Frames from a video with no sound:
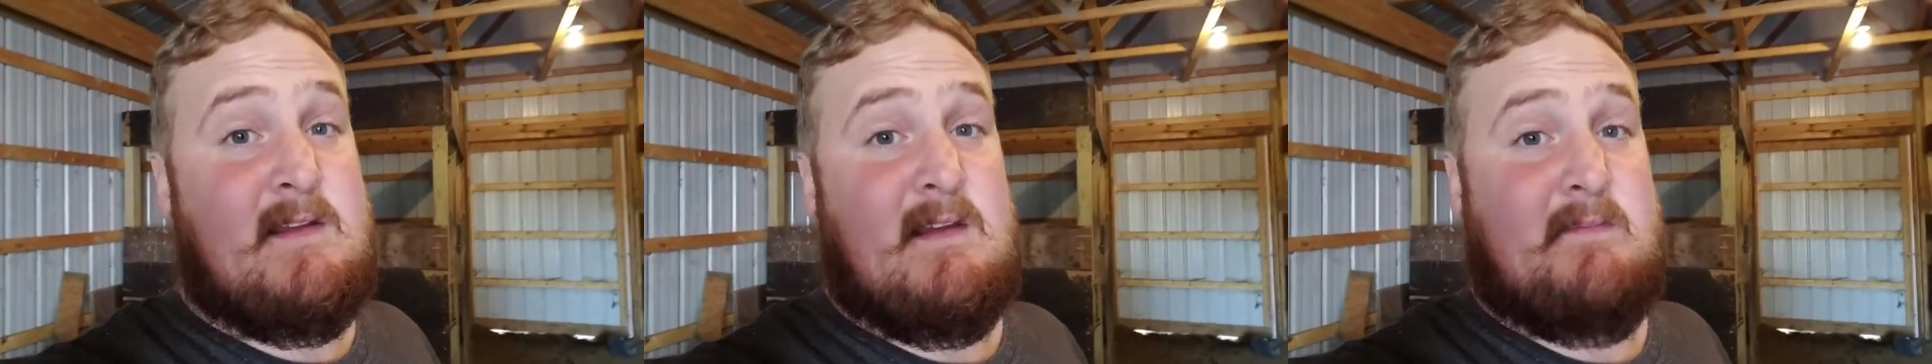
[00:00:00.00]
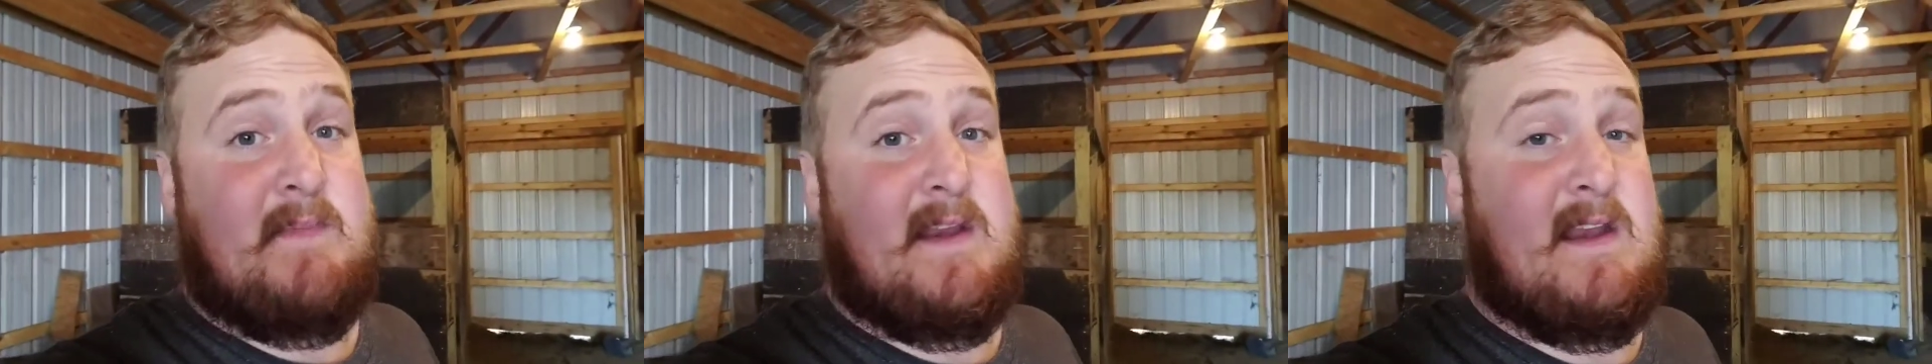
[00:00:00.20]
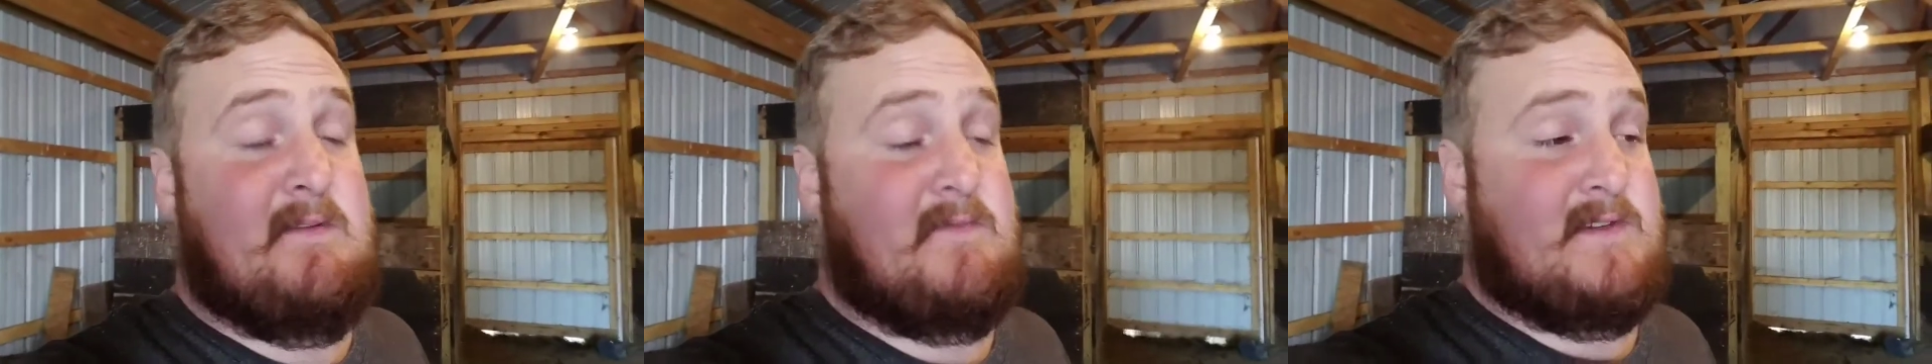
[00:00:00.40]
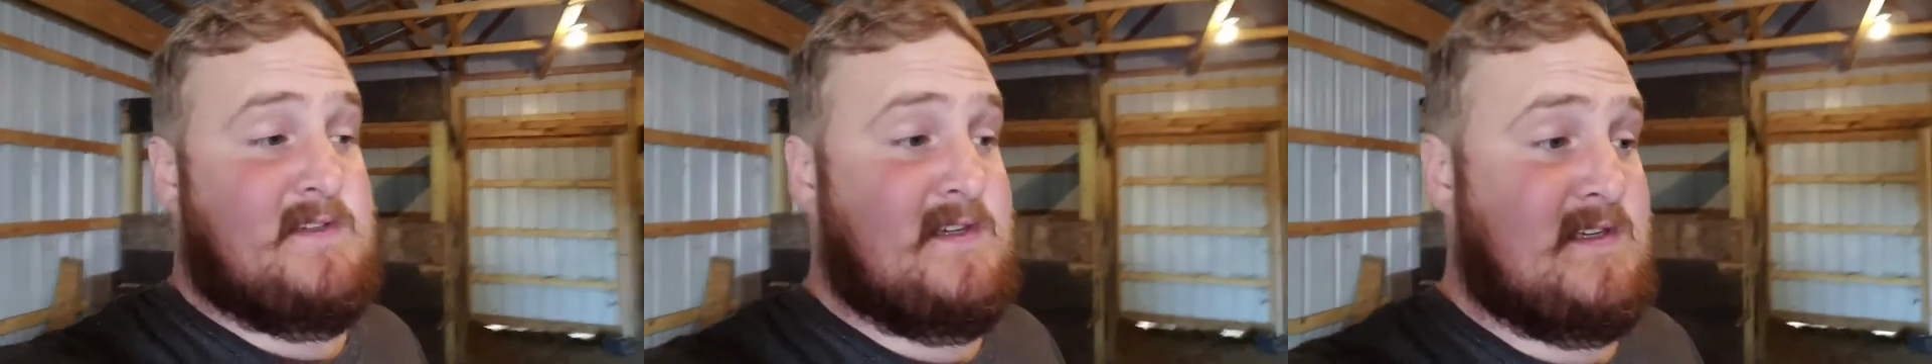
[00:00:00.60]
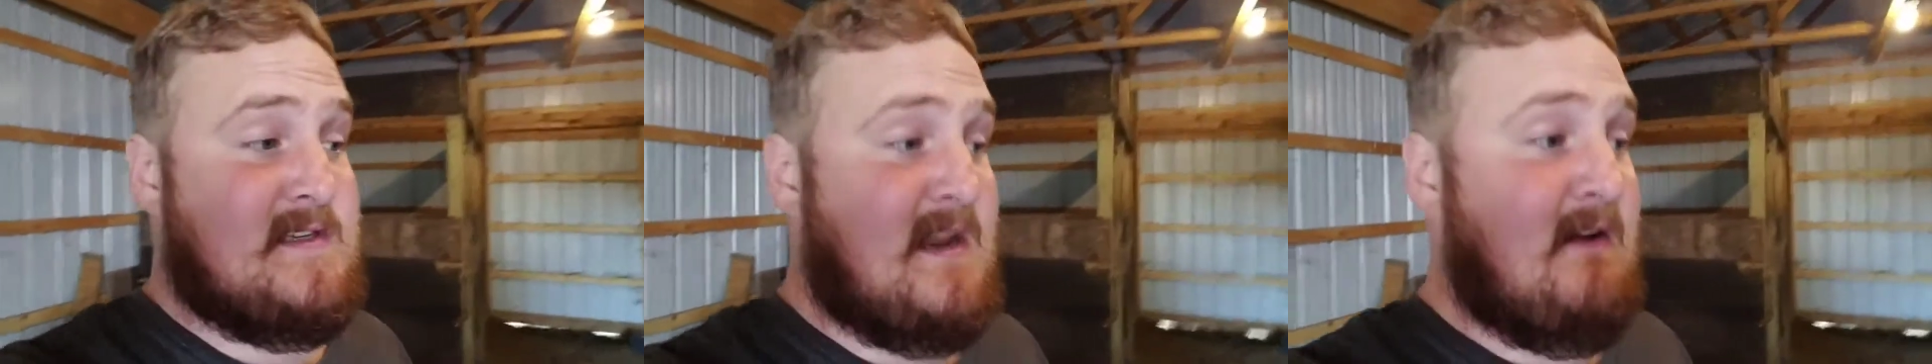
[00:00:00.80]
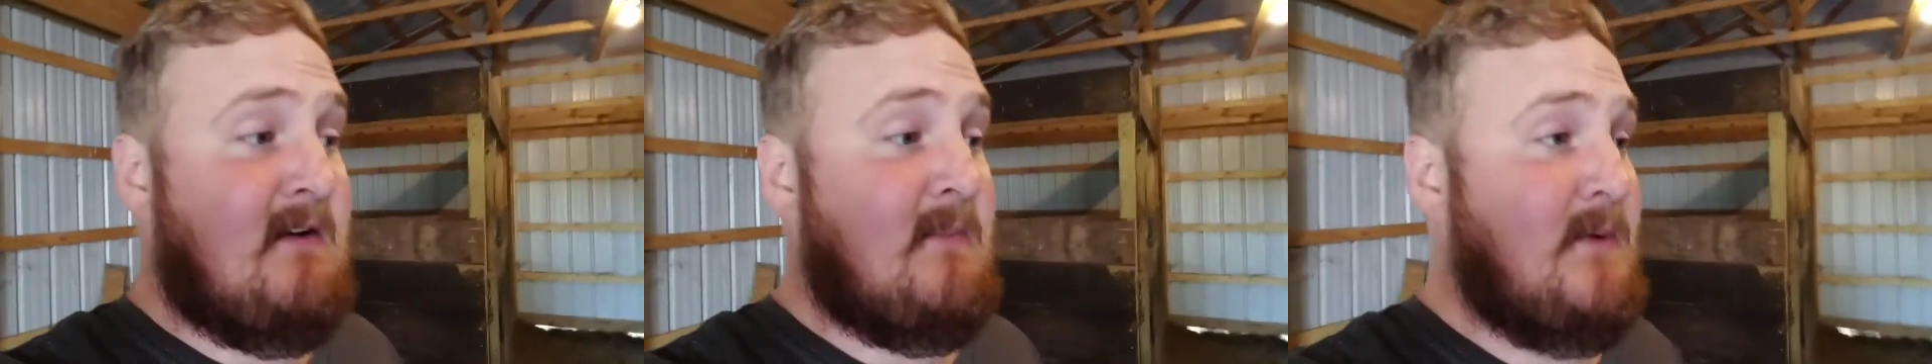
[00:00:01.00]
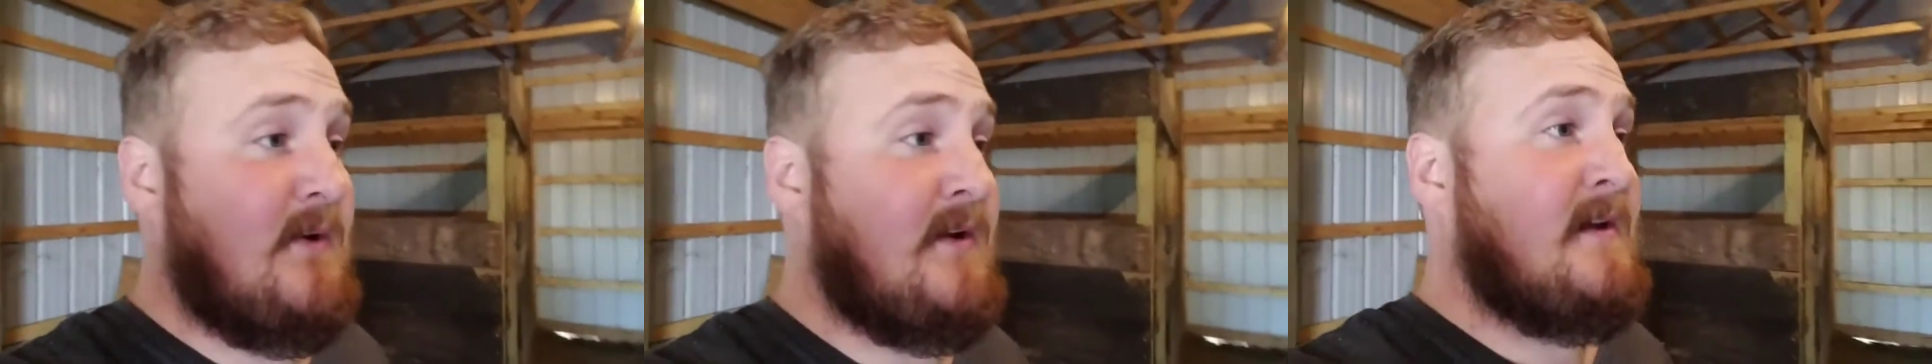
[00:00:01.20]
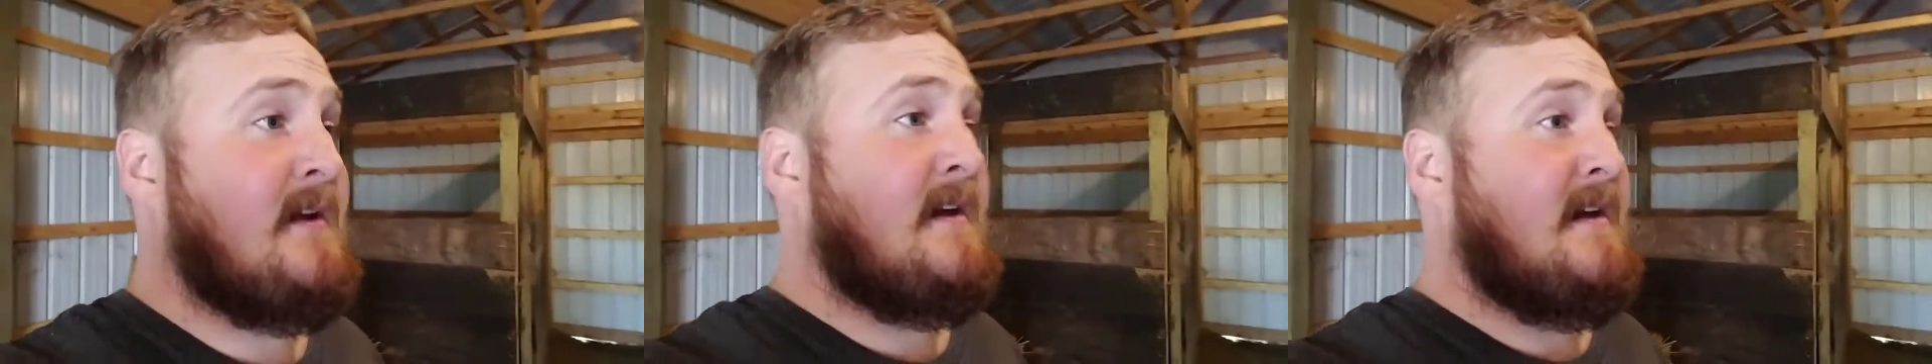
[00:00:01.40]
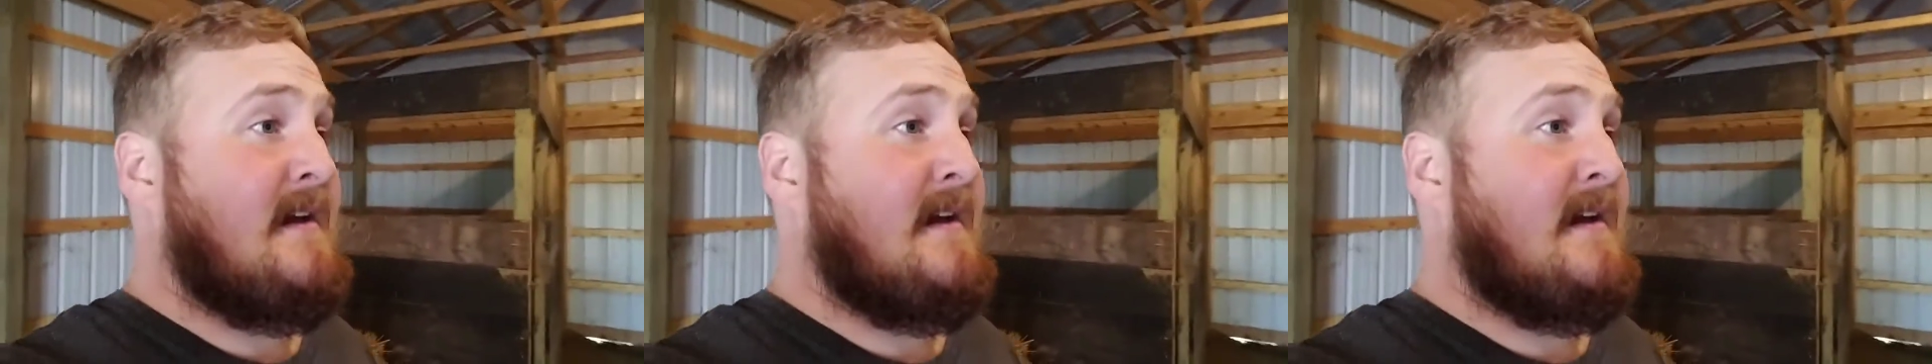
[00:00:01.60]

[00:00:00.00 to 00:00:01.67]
I mean, it was just terrible,